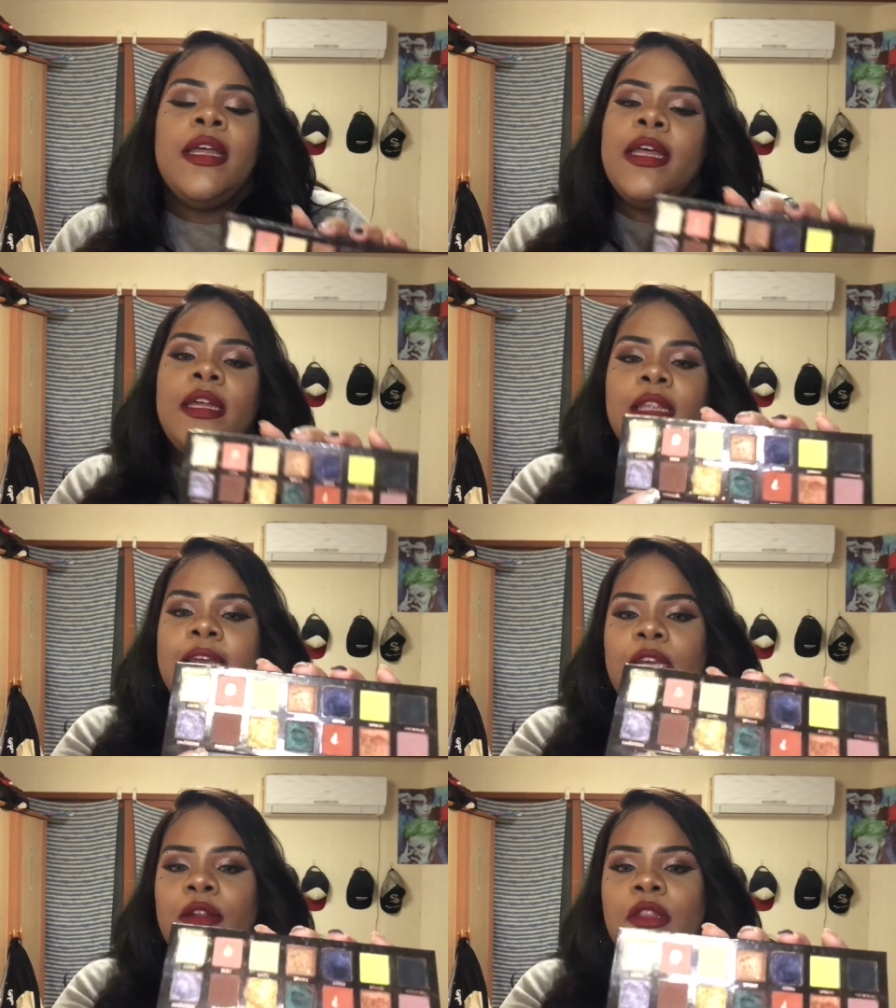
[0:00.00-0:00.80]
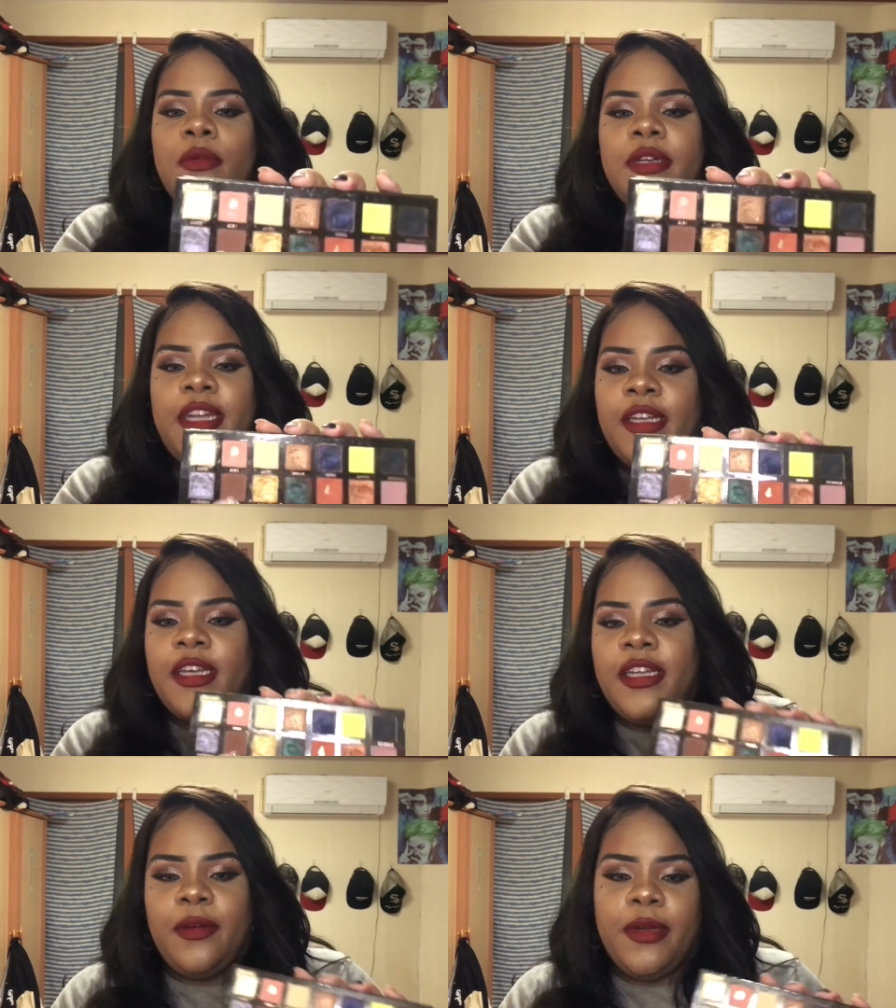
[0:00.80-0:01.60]
And like there's no dent
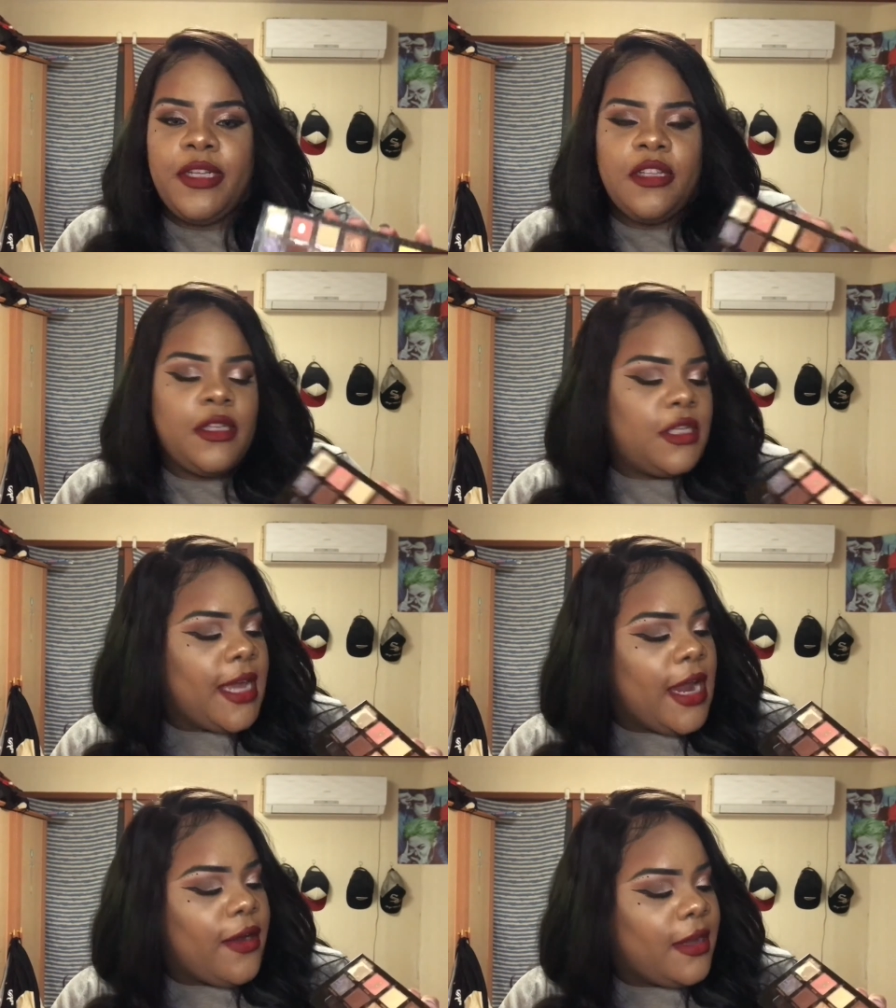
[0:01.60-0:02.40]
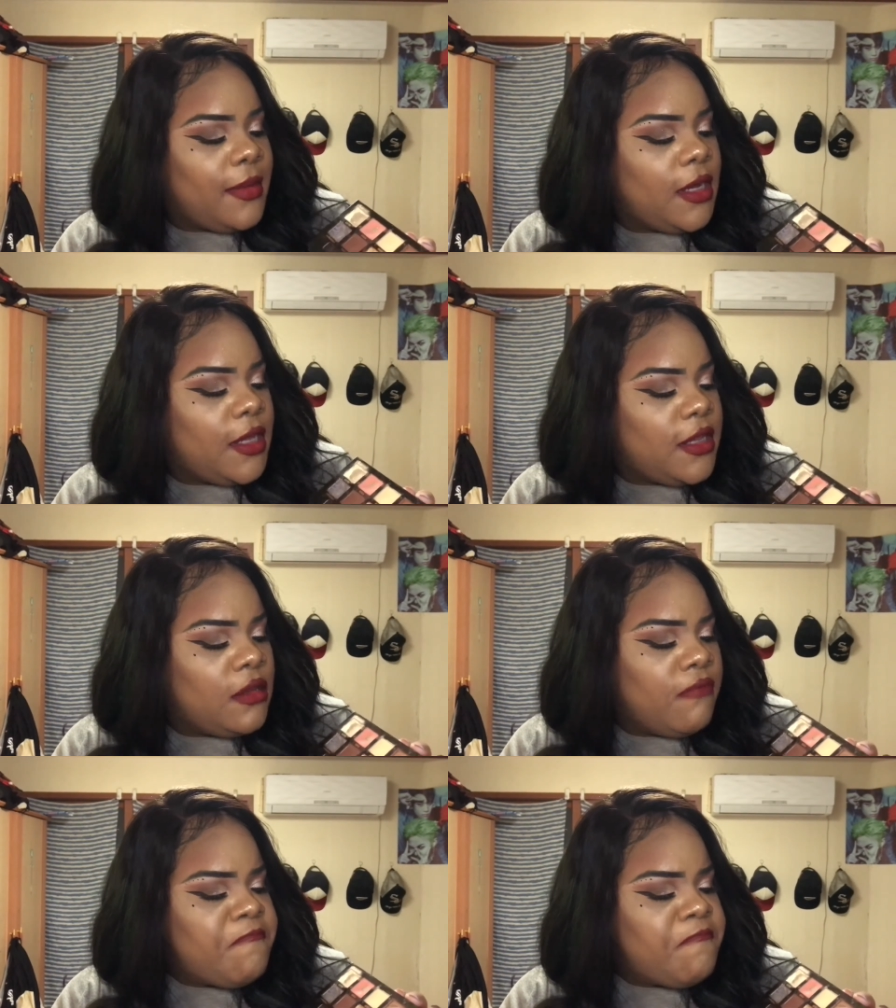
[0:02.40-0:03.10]
in it, which is scaring me because